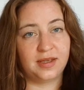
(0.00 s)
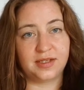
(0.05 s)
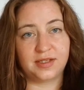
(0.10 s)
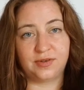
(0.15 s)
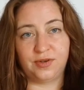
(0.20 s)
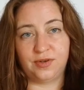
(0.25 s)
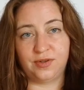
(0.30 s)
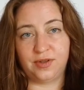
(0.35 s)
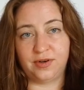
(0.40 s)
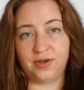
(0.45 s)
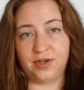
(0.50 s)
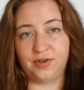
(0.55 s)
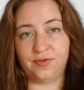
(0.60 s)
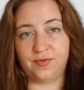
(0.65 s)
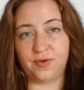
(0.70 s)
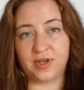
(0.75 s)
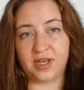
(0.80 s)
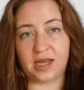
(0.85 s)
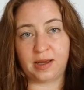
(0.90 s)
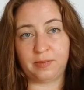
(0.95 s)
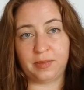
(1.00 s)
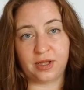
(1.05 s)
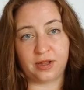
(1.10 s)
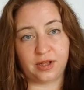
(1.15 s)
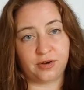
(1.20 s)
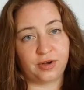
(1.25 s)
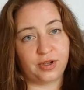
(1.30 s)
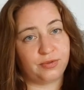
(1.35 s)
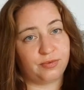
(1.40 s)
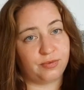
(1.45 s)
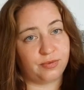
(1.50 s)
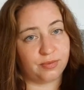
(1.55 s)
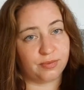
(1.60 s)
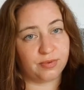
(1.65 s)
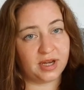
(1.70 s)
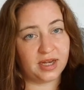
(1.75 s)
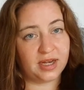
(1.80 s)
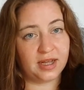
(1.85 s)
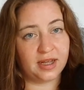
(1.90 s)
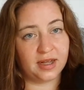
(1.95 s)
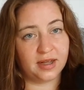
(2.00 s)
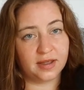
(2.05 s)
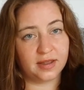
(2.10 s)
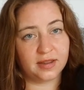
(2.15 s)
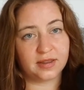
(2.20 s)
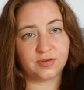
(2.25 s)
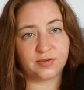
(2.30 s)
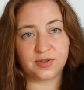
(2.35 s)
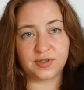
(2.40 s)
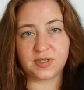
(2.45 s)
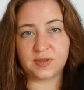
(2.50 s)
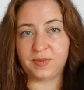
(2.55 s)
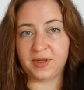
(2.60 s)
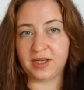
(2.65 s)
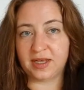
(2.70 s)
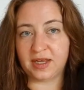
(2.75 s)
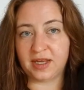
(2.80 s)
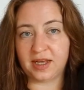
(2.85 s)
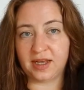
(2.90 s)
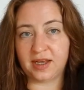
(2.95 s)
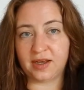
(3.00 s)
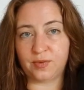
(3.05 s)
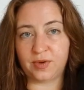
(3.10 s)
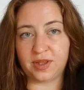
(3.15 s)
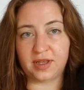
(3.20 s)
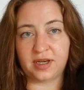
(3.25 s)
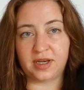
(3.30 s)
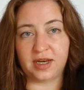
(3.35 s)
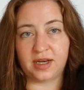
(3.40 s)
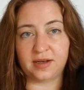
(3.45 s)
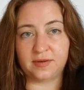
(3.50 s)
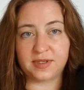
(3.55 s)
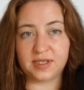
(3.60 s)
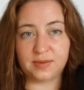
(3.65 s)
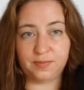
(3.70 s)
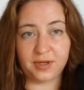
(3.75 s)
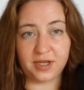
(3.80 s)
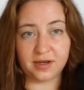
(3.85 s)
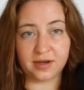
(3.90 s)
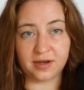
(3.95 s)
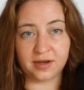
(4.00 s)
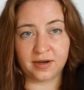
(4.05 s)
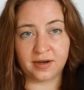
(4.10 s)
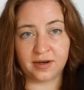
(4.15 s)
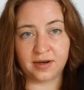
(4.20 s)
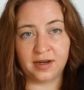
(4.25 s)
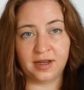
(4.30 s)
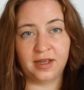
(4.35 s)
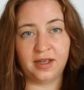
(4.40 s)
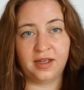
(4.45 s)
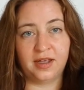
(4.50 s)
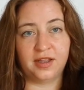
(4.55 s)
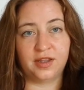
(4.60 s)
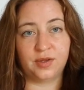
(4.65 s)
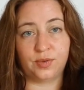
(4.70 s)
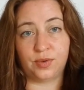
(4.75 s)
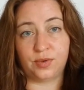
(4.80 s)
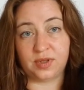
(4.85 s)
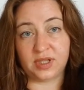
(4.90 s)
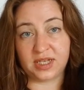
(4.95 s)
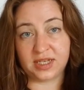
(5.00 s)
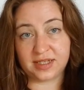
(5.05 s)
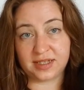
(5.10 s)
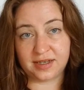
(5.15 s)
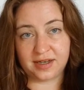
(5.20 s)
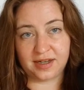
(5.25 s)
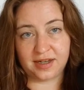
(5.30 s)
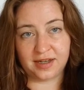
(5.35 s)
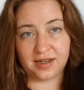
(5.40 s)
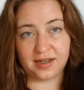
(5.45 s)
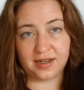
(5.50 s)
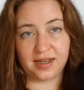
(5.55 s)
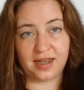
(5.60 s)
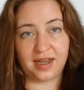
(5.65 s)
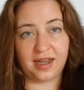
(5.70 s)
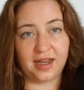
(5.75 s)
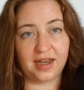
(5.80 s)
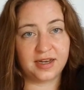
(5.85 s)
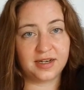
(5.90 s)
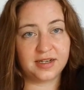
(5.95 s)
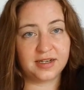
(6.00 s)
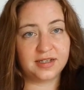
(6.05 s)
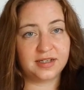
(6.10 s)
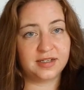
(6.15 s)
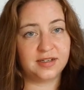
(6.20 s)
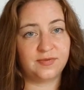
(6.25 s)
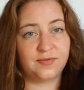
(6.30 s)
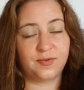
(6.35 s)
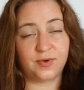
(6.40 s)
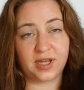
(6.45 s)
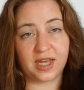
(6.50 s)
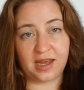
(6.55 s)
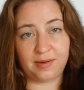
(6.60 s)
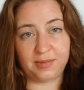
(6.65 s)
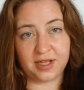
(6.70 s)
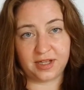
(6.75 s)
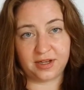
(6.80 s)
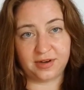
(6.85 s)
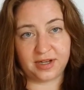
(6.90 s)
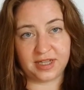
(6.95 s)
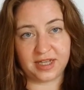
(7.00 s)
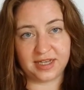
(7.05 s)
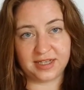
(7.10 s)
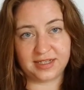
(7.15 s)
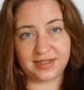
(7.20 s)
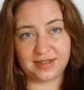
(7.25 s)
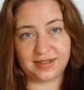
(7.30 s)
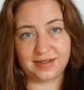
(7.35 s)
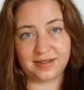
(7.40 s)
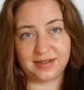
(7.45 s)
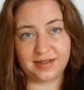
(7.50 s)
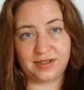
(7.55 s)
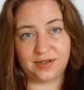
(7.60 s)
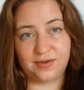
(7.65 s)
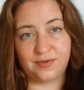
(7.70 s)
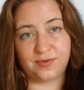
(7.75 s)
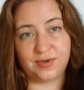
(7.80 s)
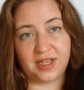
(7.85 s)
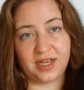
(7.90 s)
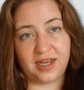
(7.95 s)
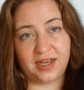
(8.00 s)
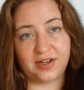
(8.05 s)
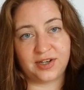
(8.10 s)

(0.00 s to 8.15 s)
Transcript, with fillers: So you learn new vocabulary through reading, through speaking with a native speaker, through listening, and vocabulary lists. Don't rely